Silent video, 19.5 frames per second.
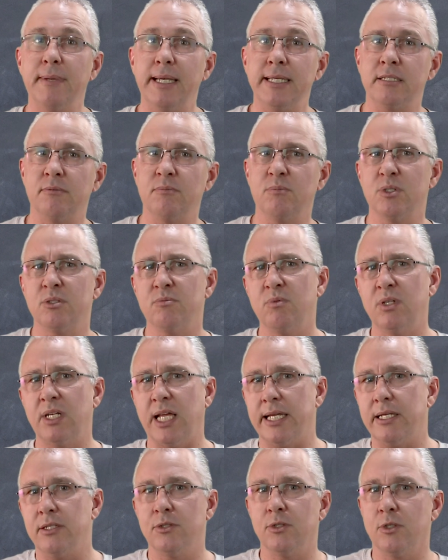meter was
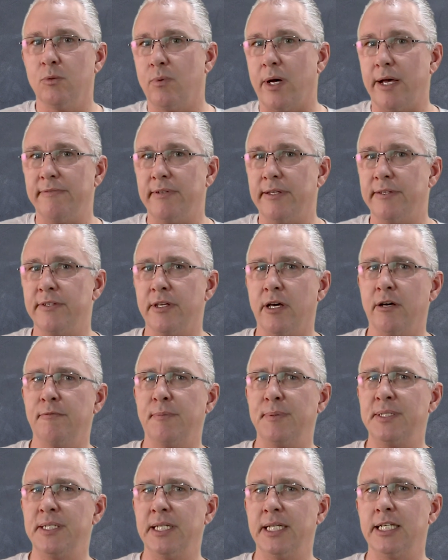related to the wavelength of
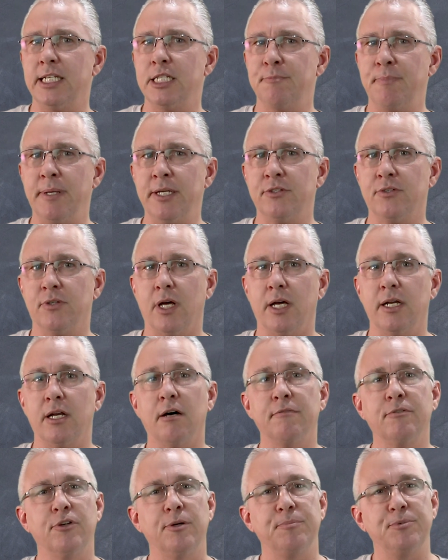a particular spectral line
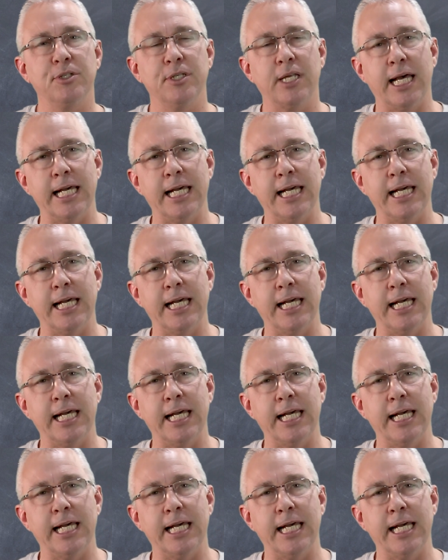of krypton